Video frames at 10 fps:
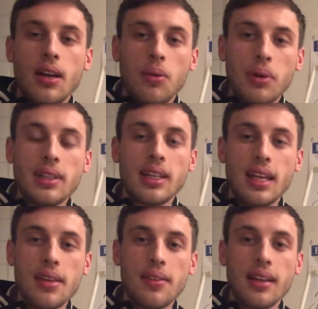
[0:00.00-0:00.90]
one of the
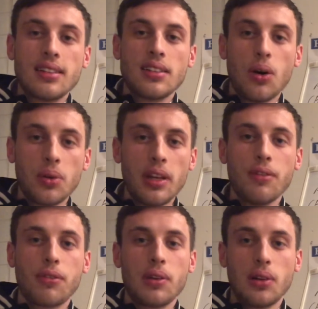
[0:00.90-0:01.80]
key things is holding it
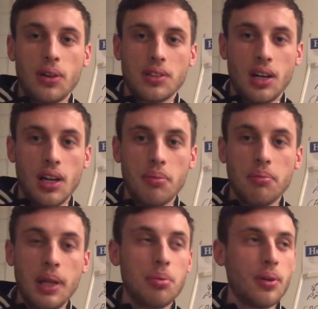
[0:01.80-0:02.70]
for a long time.
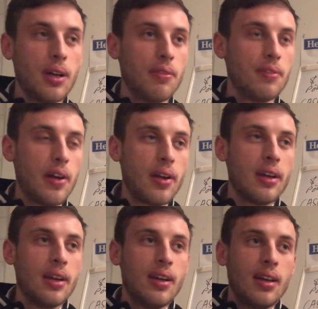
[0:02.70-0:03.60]
People are very
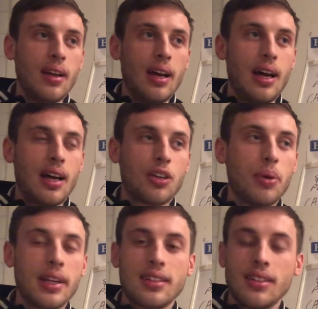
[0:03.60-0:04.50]

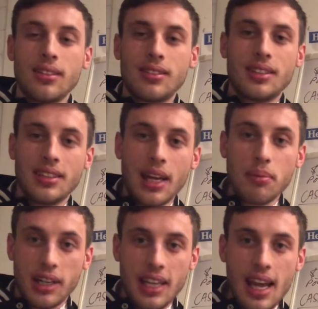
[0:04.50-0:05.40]
quick to take
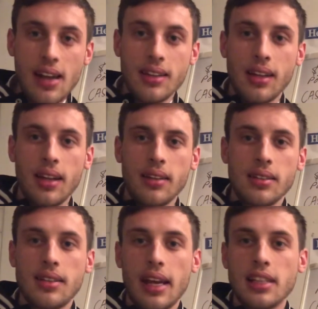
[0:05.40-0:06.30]
money out and to
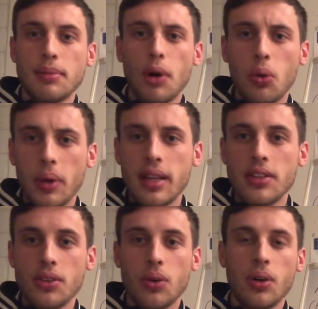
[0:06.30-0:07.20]
take small
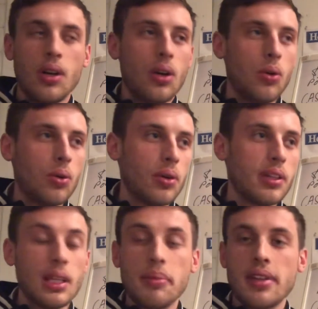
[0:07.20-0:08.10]
wins or
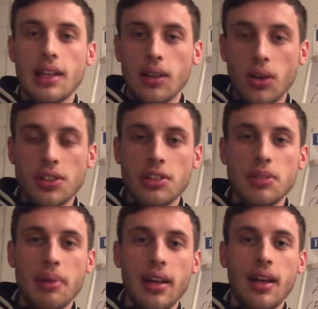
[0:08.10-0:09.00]
limit their losses.
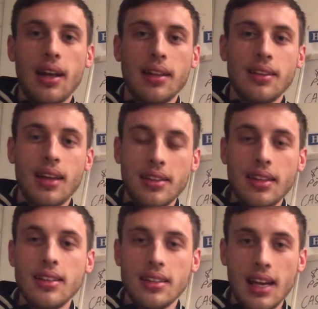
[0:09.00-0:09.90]
But at the
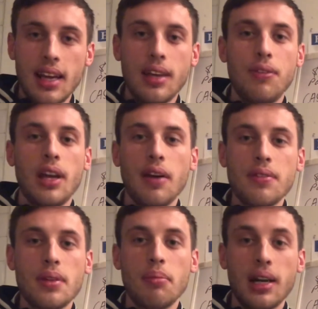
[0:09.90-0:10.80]
end of the day, if you
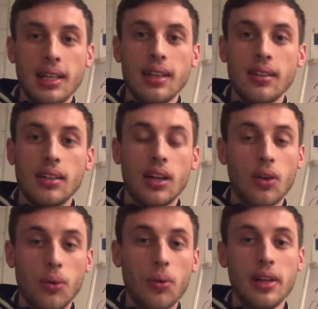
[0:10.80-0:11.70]
have the money, like
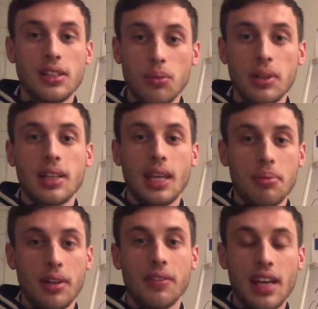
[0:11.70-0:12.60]
always, you want to keep
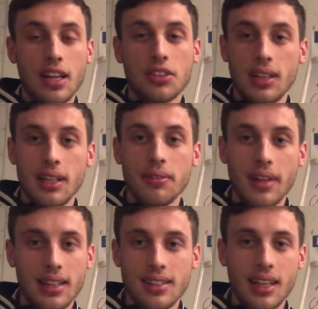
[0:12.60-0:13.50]
enough cash to live.
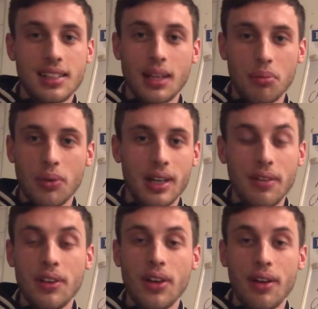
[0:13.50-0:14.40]
That's number one.
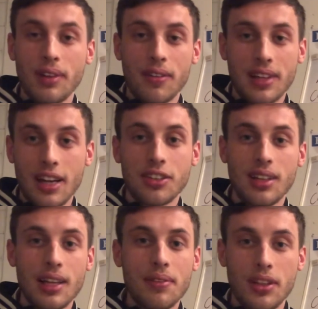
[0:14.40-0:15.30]
If you don't have enough cash to
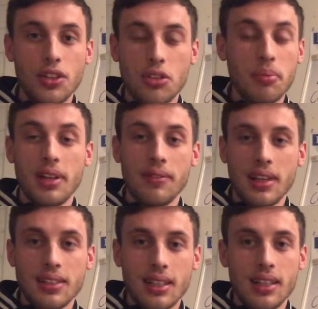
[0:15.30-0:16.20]
live, then you shouldn't be
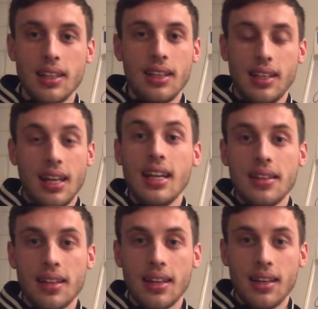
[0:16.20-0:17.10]
investing in
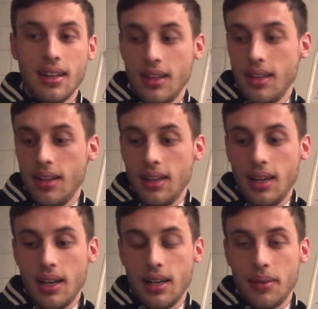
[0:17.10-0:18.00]
anything.
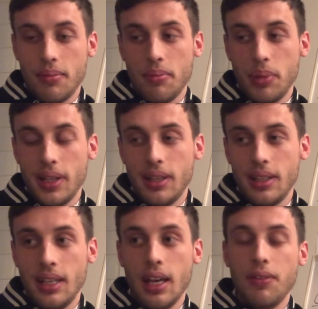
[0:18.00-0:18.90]
But
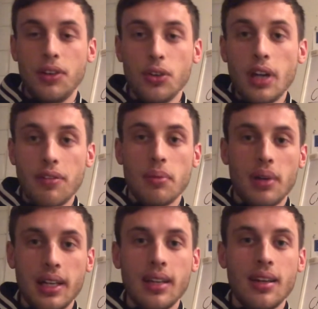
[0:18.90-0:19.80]
yeah, if you do have the
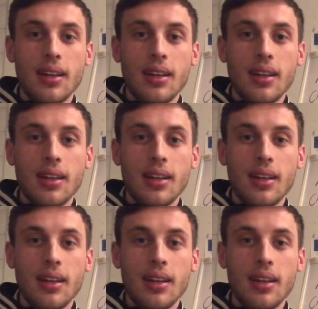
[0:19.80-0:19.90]
money,